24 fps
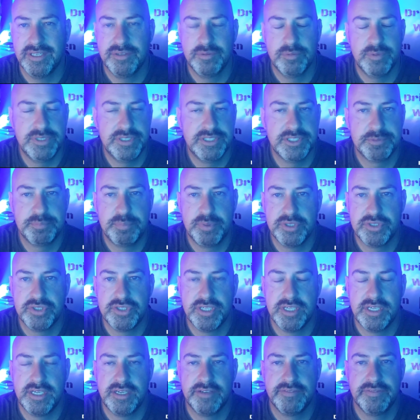We just push
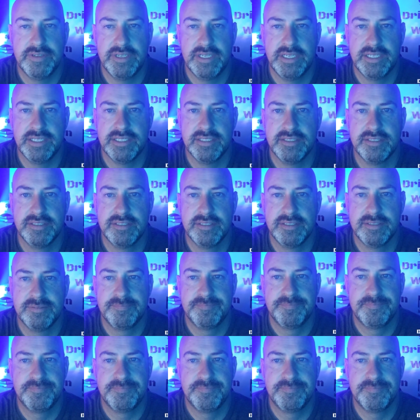it off. And,